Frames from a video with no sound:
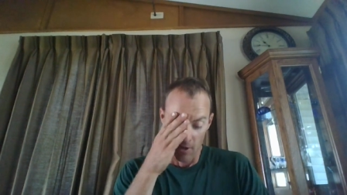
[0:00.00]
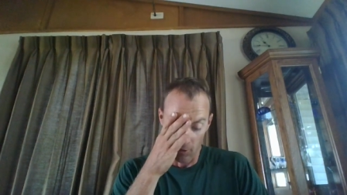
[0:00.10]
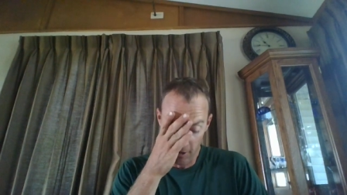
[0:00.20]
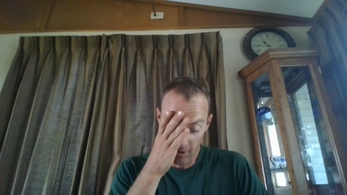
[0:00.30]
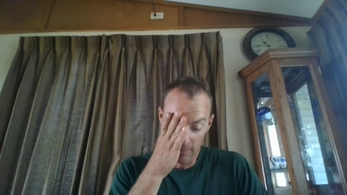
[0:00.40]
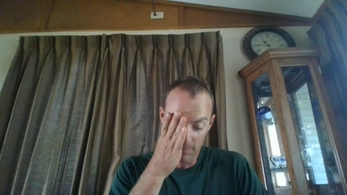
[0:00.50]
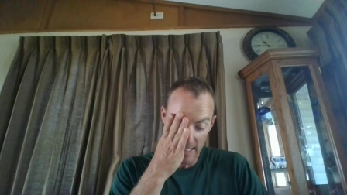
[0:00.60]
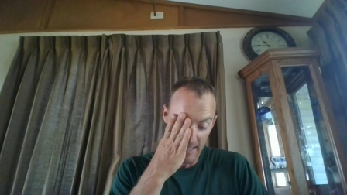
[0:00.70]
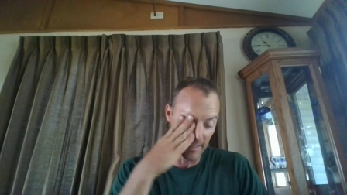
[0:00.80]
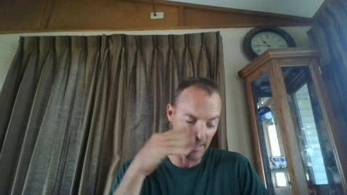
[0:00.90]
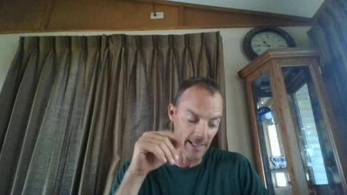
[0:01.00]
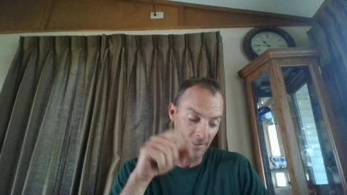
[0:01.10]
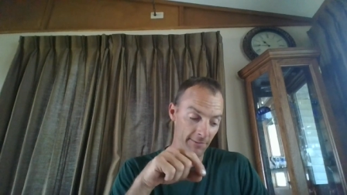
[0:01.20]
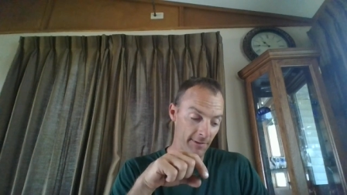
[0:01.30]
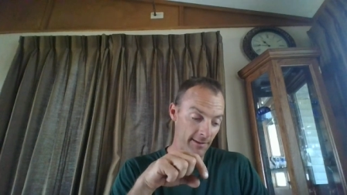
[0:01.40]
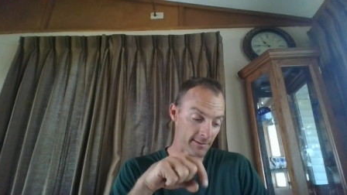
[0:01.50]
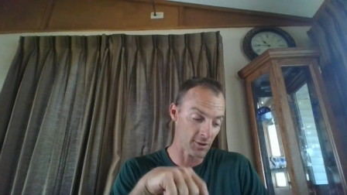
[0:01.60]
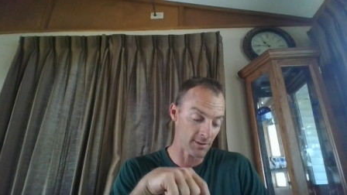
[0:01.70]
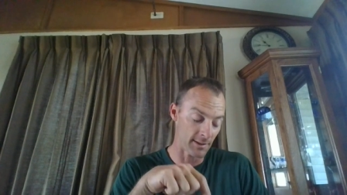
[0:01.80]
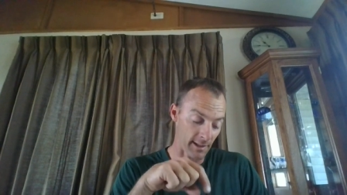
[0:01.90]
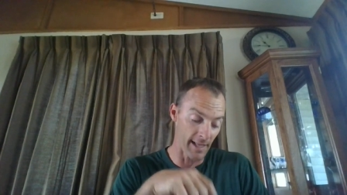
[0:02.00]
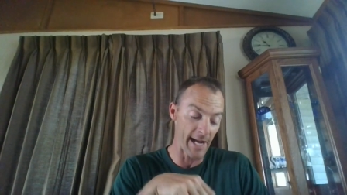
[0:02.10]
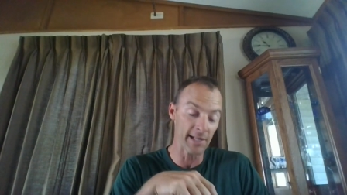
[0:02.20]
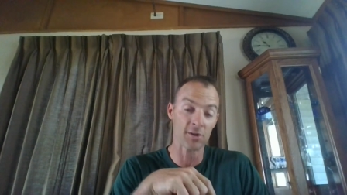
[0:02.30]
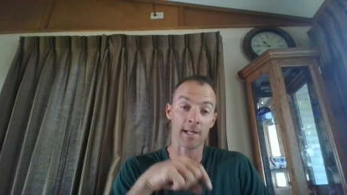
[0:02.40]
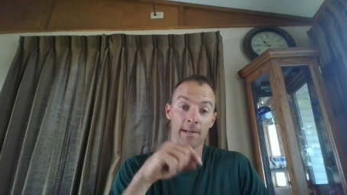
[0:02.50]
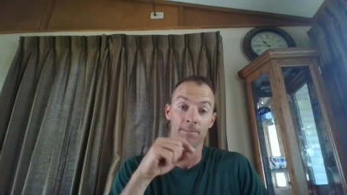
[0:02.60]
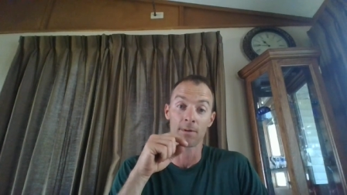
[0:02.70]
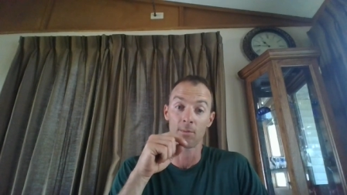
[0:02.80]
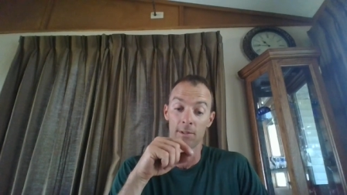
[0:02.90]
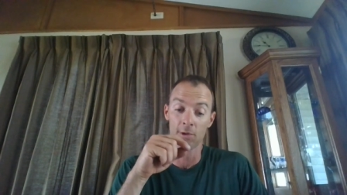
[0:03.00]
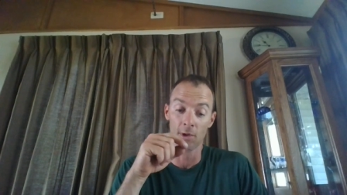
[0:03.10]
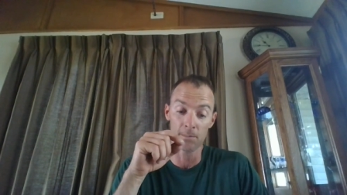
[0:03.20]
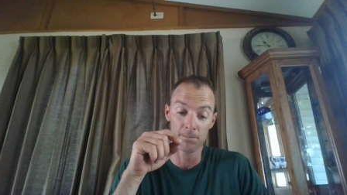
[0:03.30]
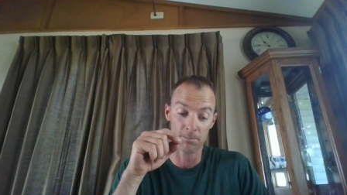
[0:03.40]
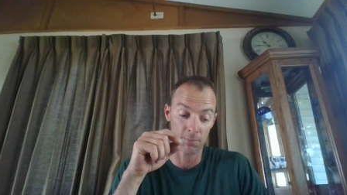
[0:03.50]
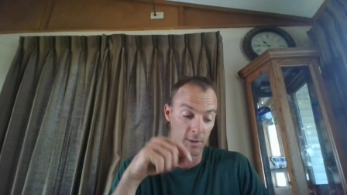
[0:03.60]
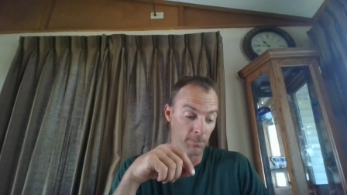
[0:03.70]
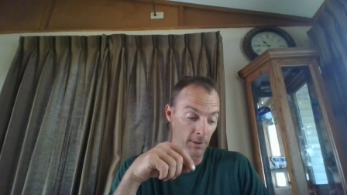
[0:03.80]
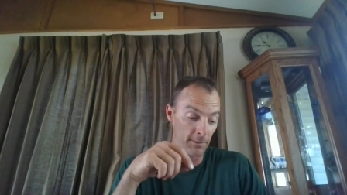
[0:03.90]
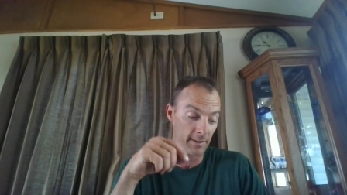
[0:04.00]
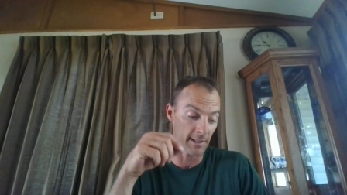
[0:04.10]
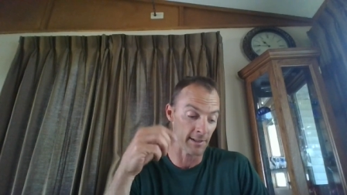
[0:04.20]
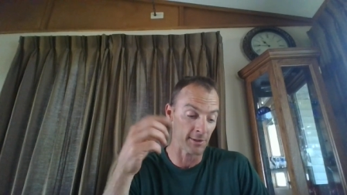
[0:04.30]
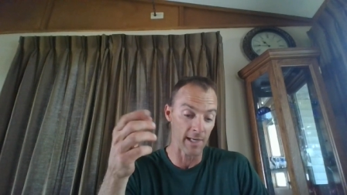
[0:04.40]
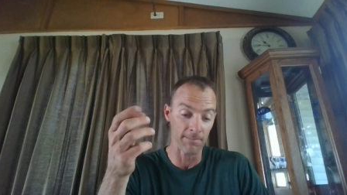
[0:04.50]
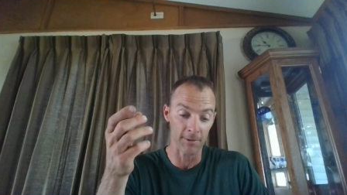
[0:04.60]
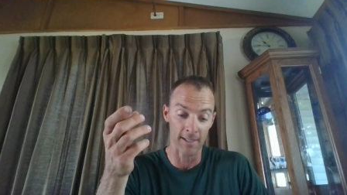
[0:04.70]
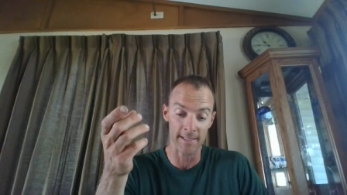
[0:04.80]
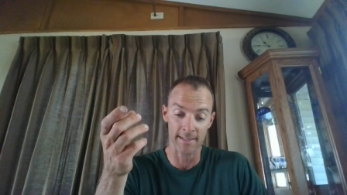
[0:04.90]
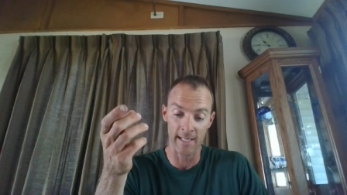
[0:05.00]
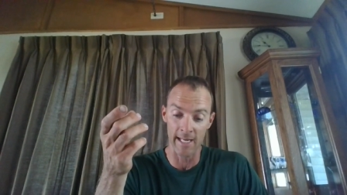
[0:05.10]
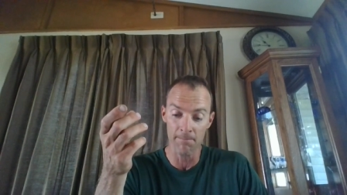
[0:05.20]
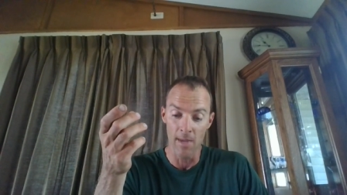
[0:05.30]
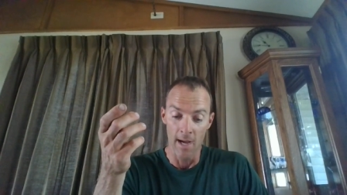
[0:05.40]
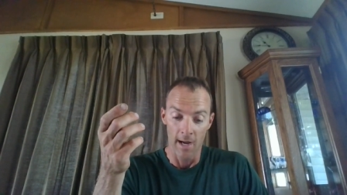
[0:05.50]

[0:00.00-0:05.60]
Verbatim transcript: Or it could be at the end of the last chapter when Job spoke there in chapter 19.